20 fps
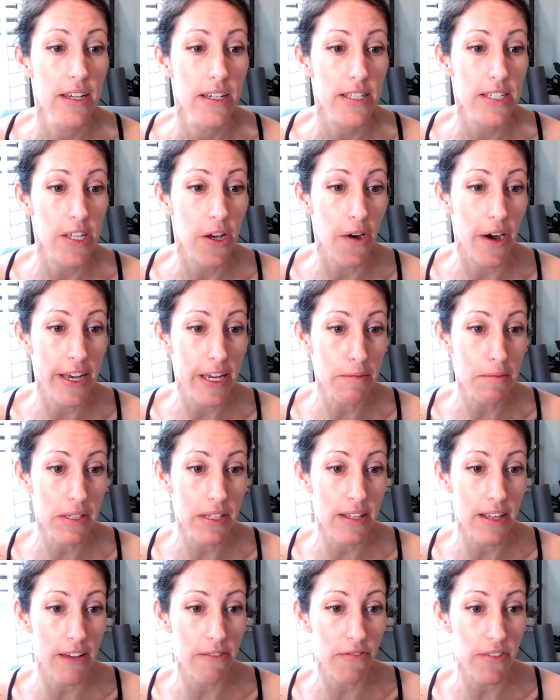So I
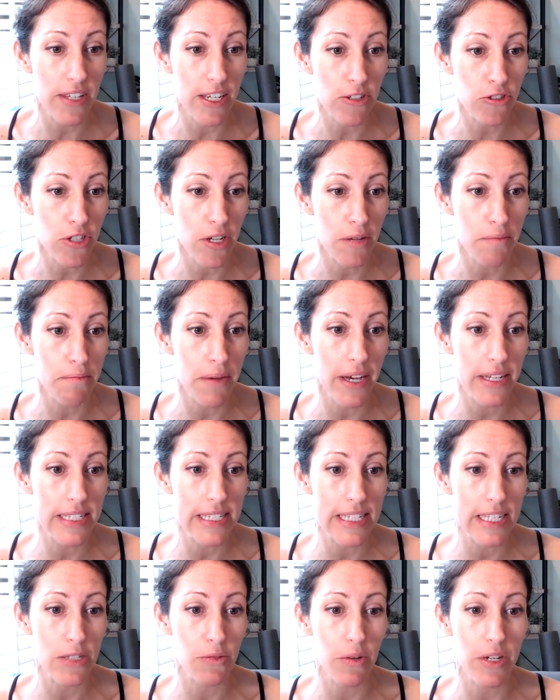am Felicia Butts
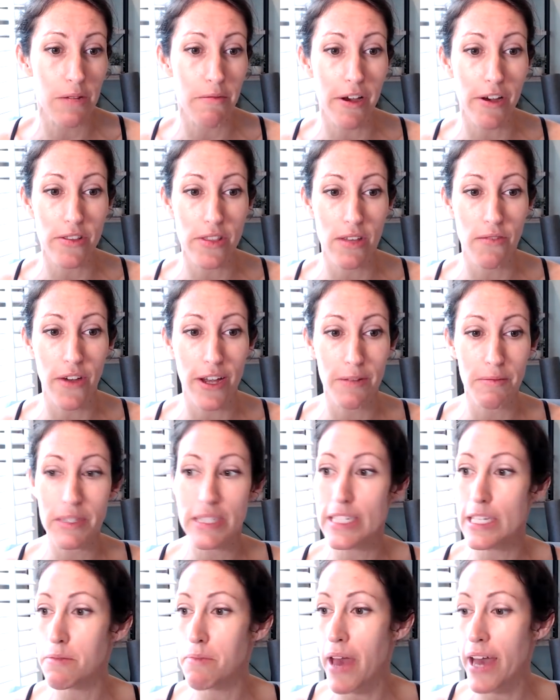says, what about the vitamin
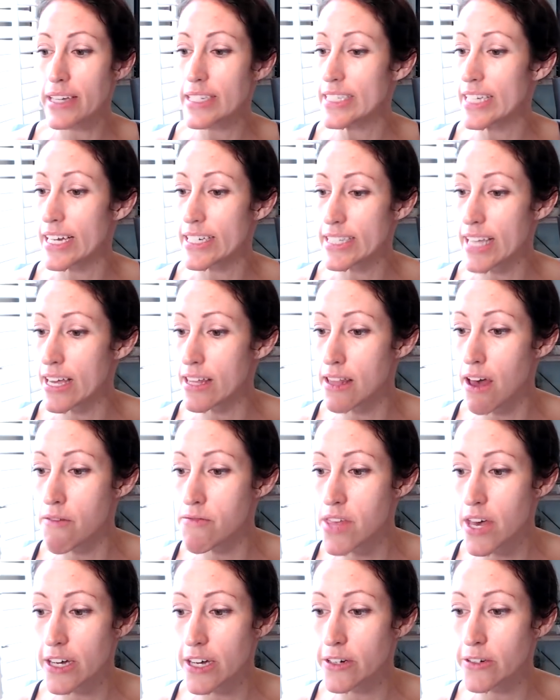C packs? Yes, I love
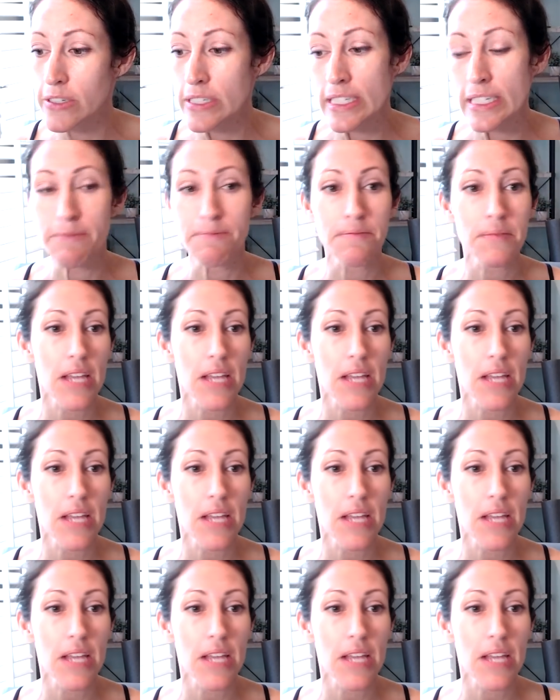those.